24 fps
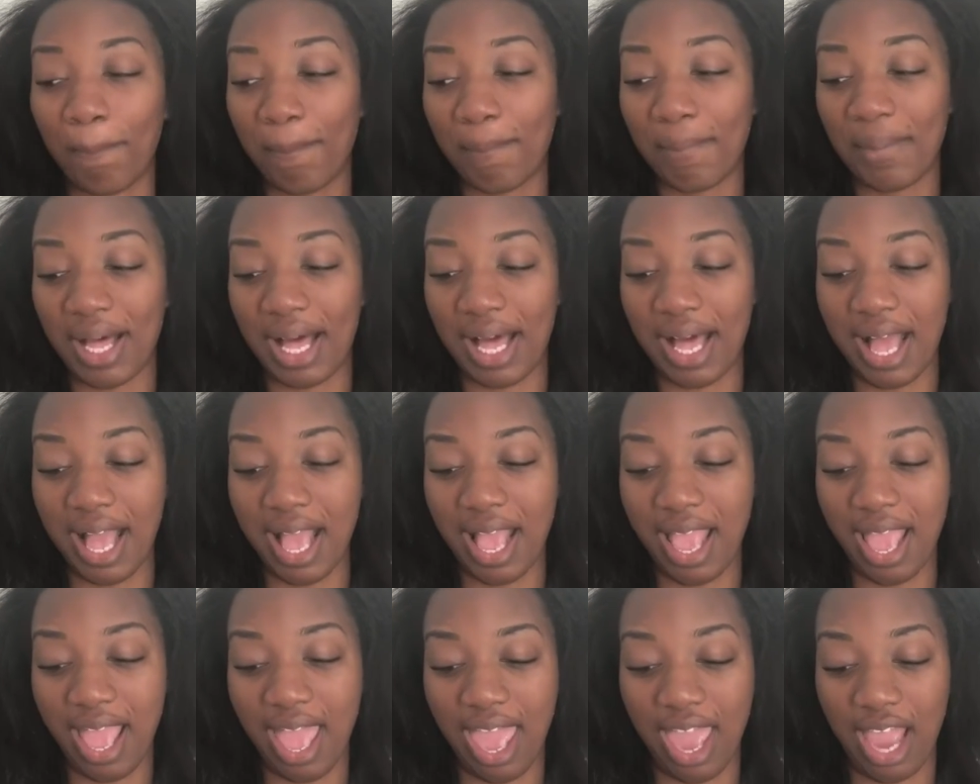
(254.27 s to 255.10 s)

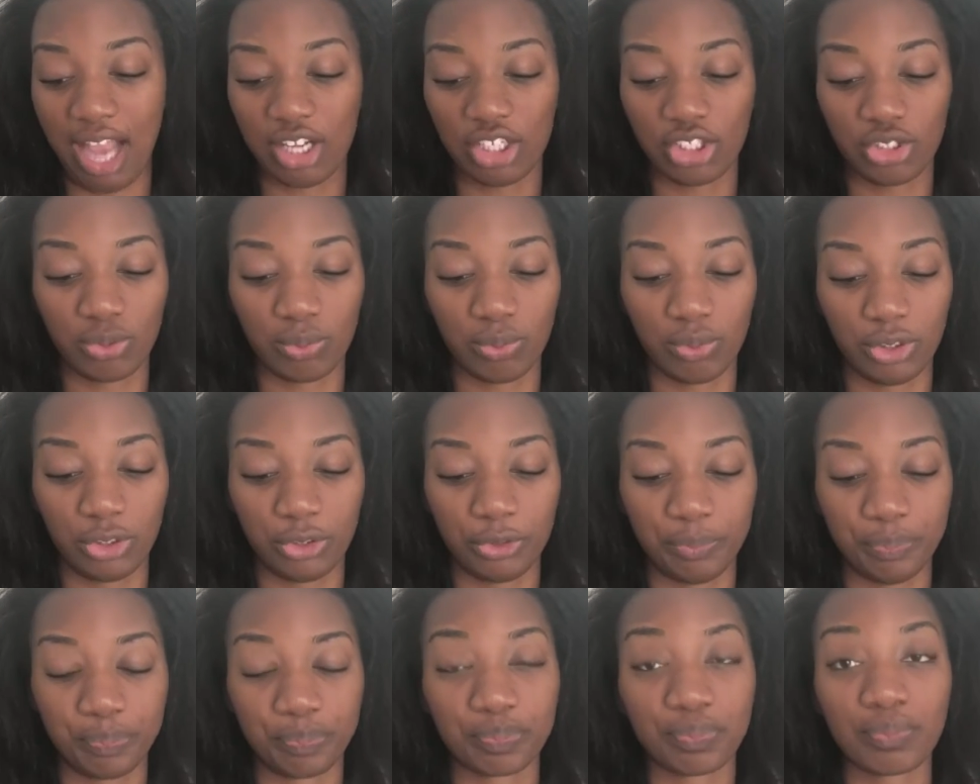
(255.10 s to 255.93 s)
my
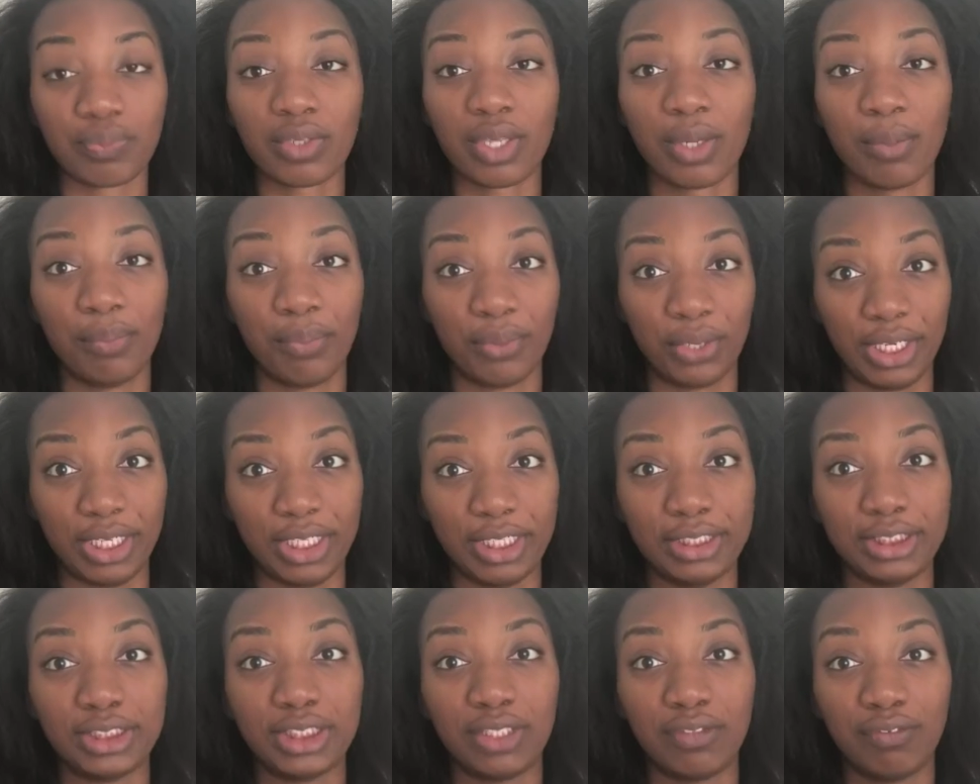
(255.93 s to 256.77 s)
actual
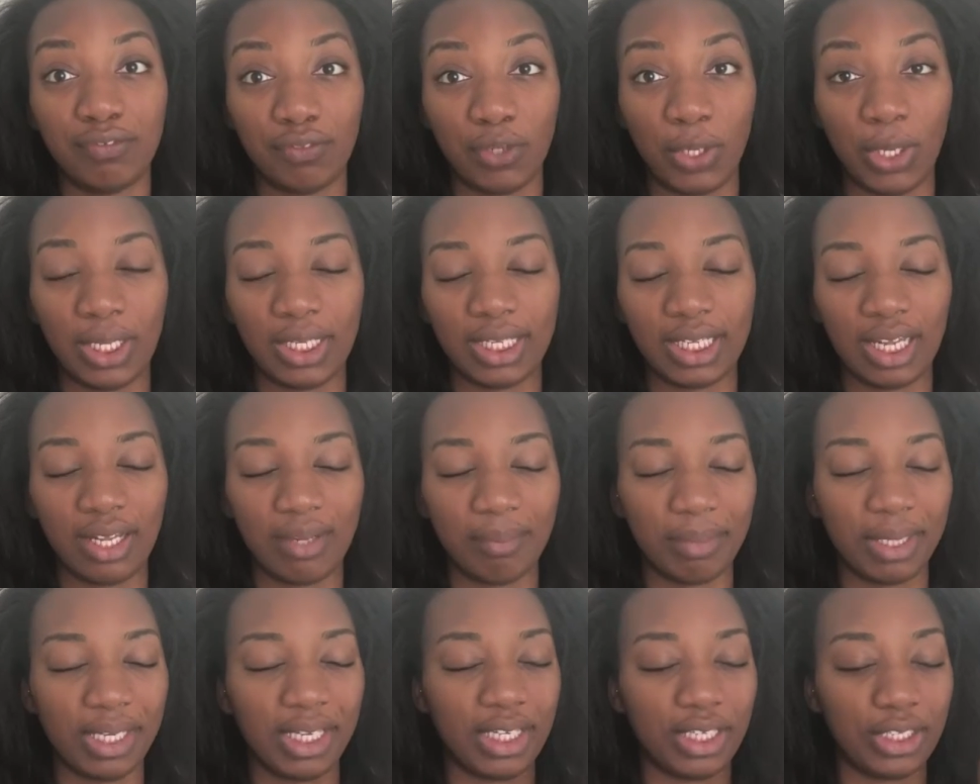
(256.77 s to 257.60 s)
braids falling out
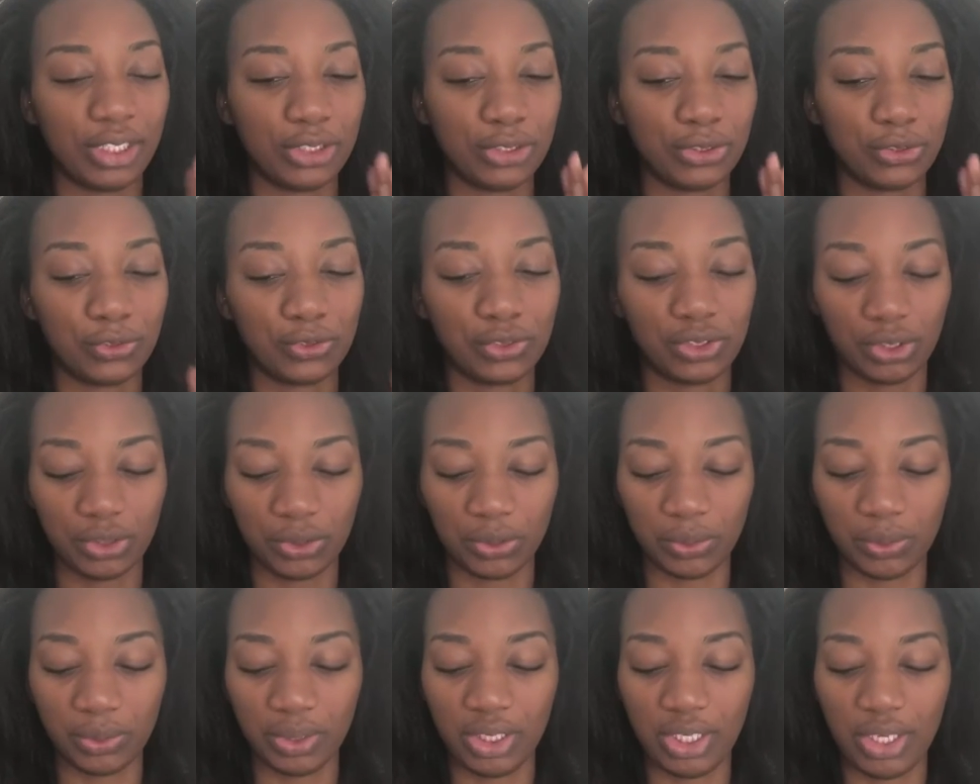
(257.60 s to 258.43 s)
my hair,
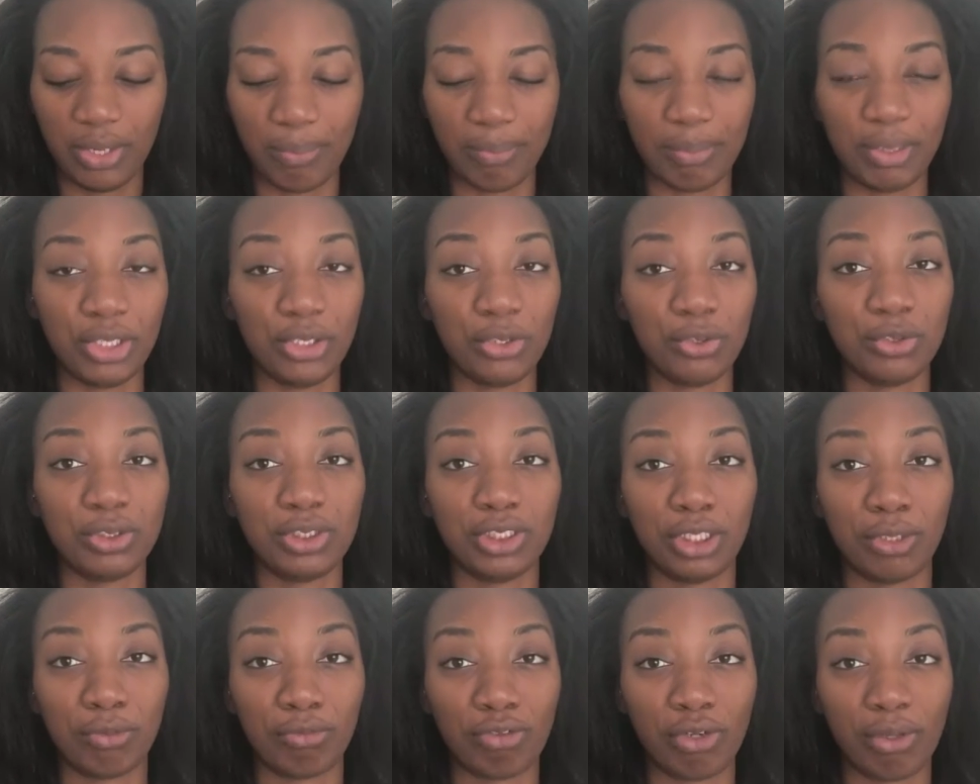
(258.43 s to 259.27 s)
so me
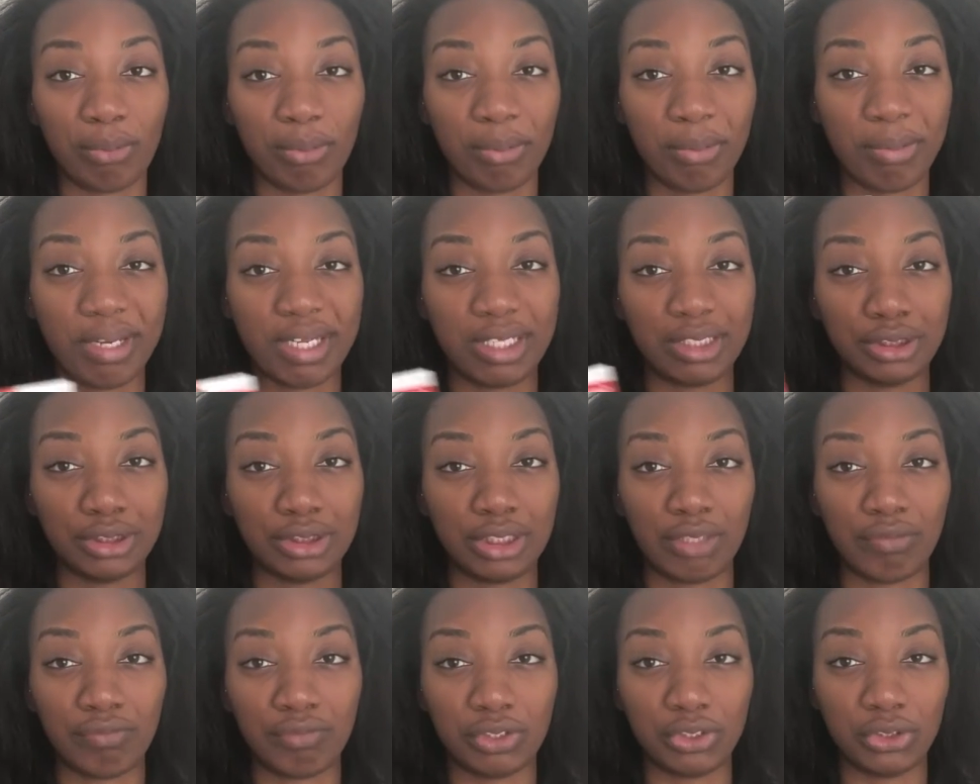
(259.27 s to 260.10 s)
using the rubber bands
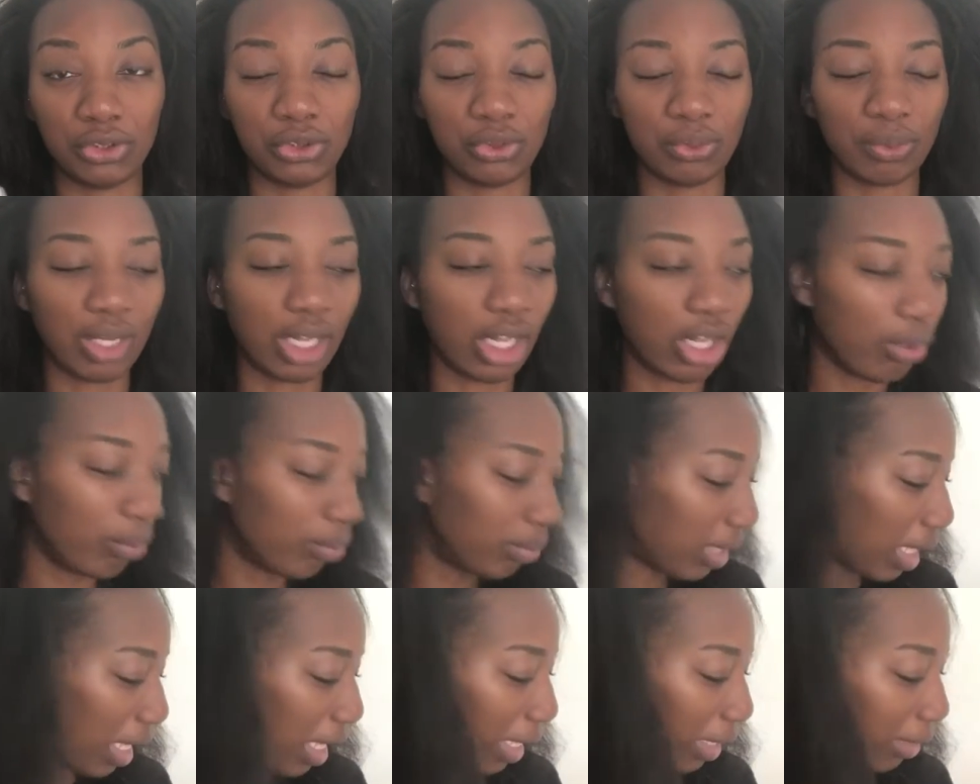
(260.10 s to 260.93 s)
definitely do help
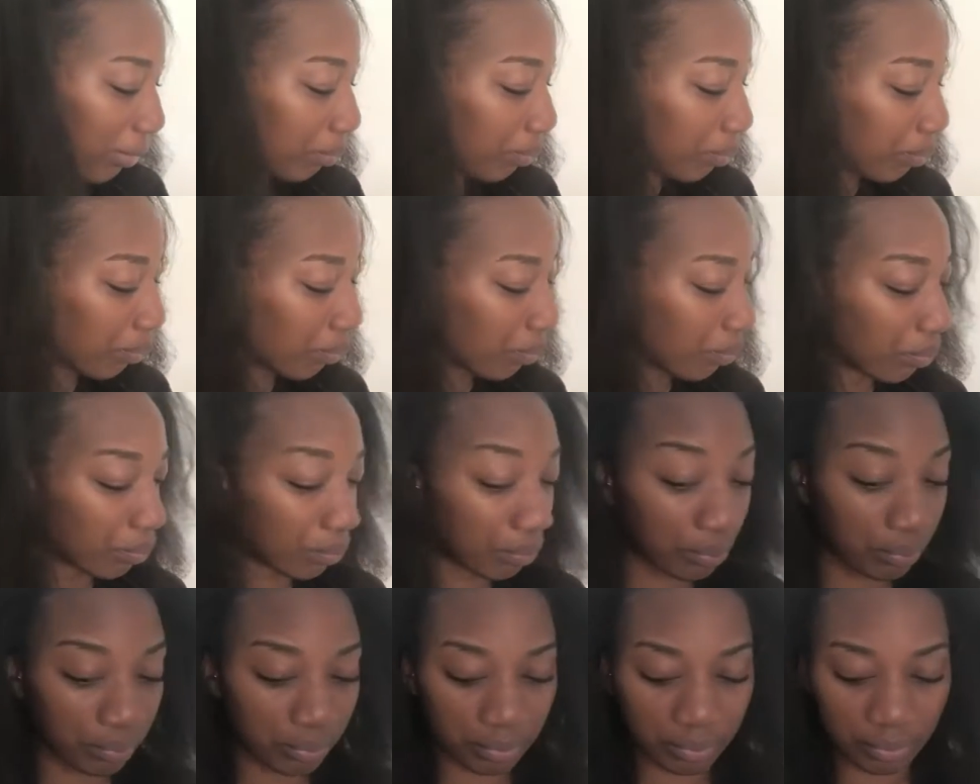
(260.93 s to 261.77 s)
that.
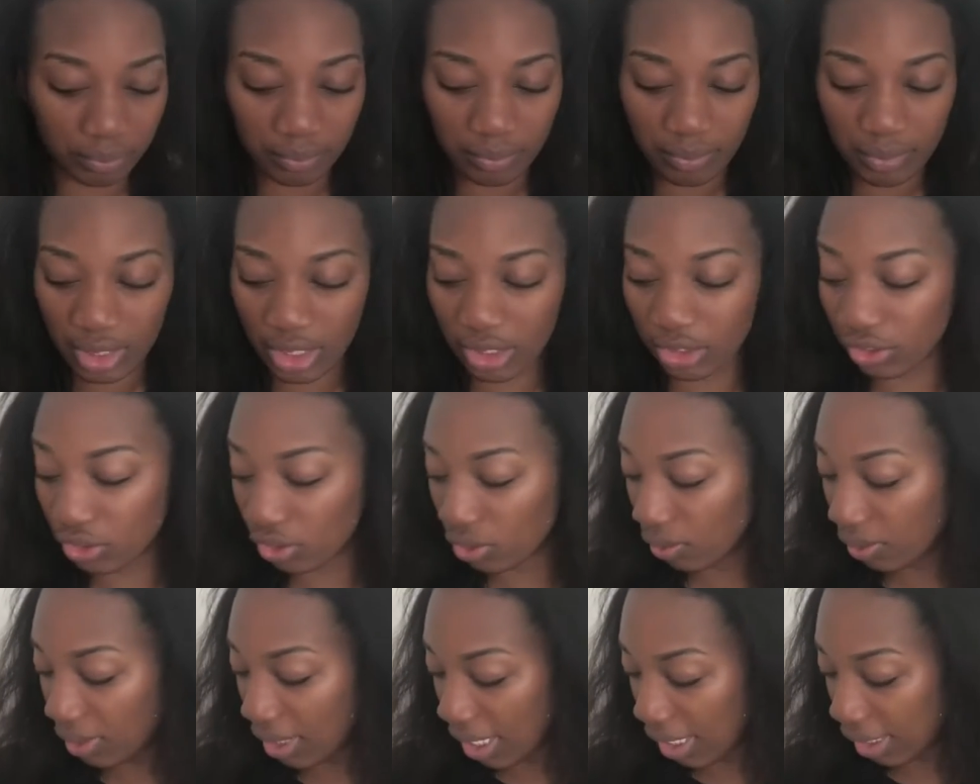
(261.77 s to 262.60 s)

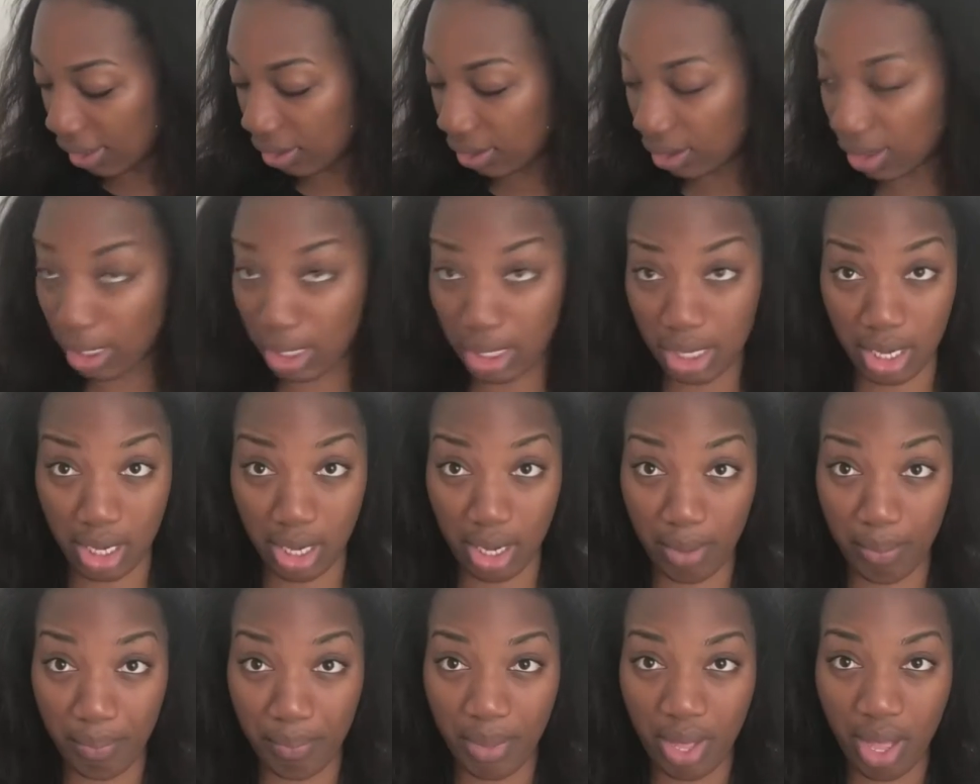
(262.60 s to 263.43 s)
So yes,
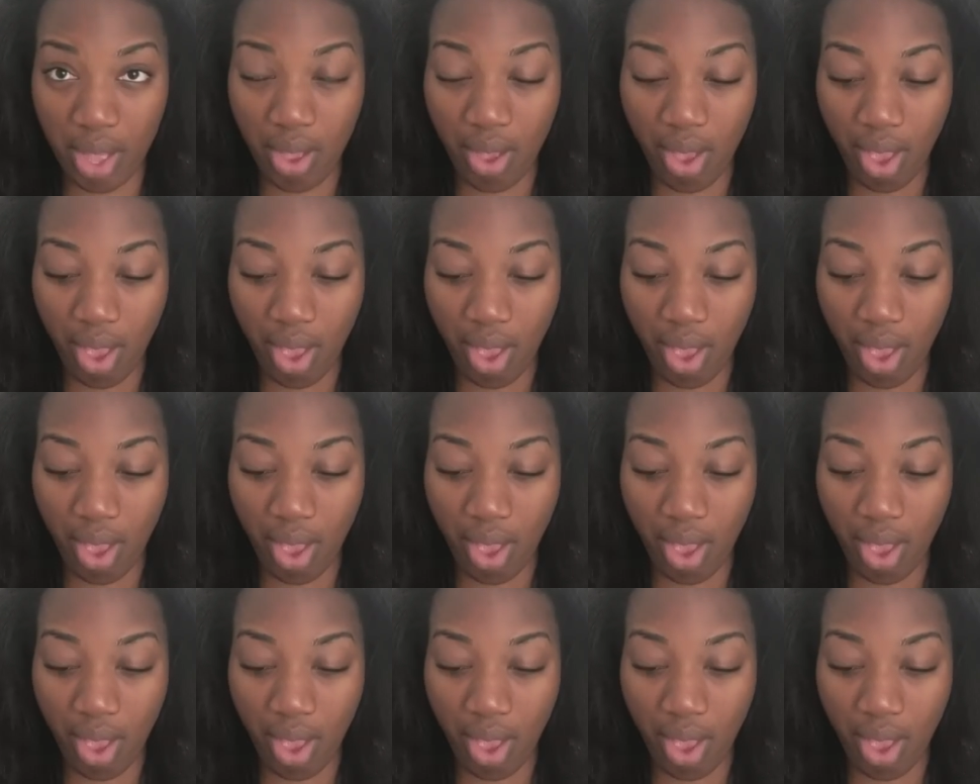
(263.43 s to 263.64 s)
I'm